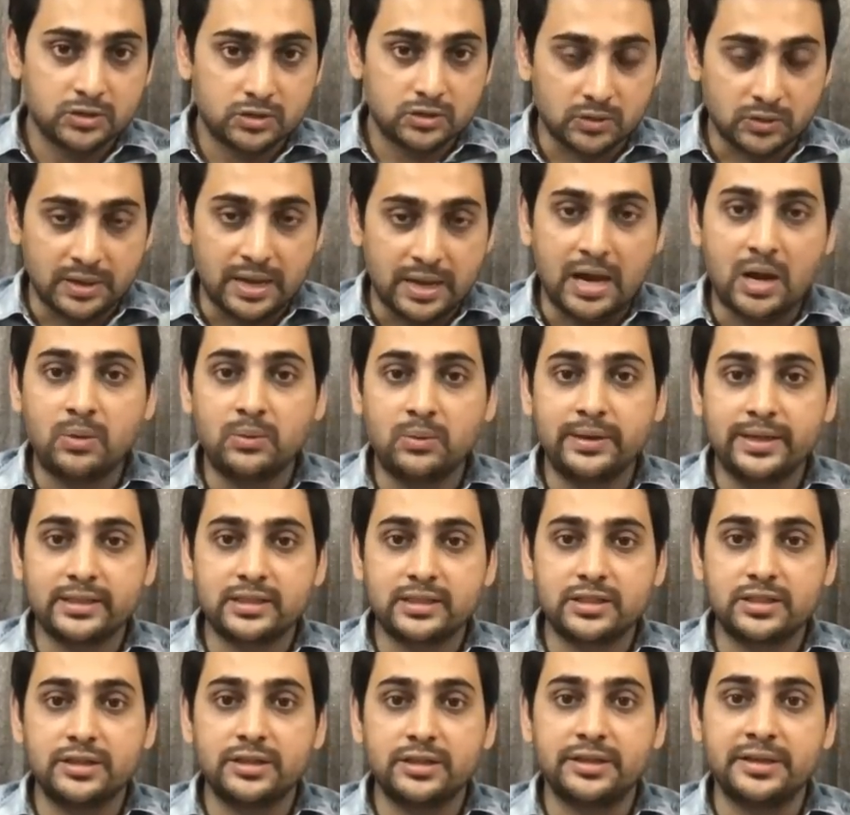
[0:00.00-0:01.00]
So now
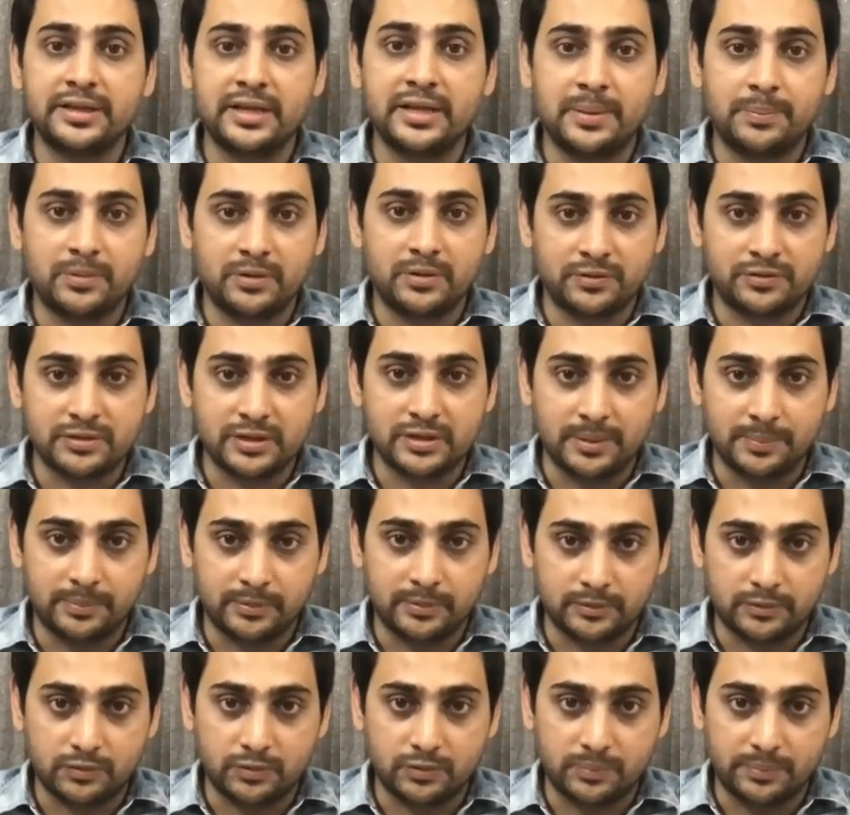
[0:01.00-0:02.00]
let's hear a number of
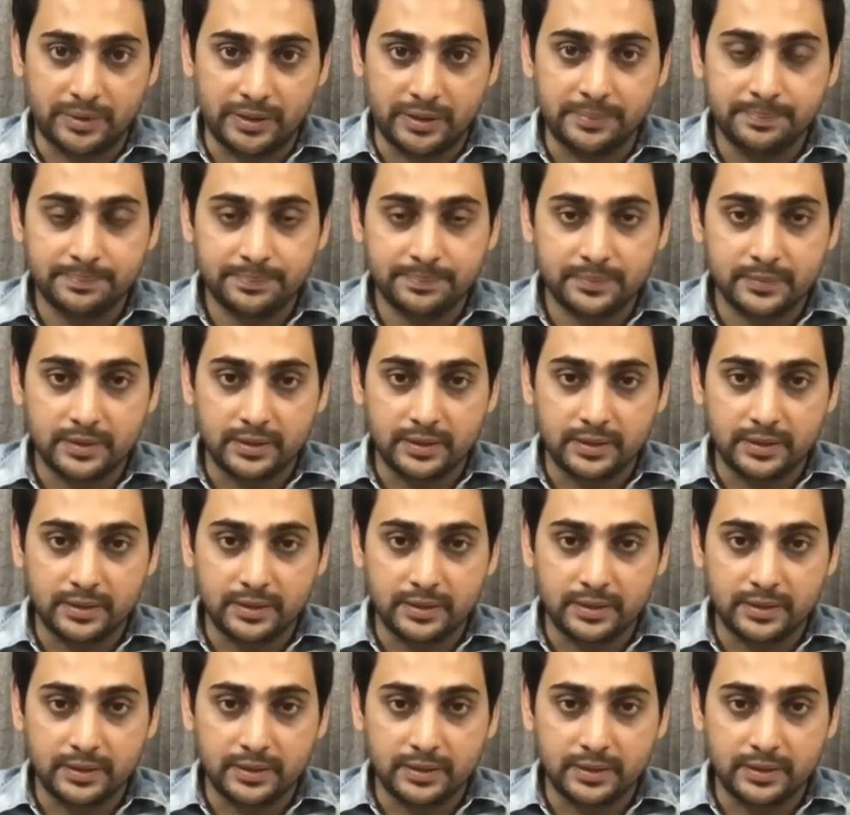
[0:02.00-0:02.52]
samples from me.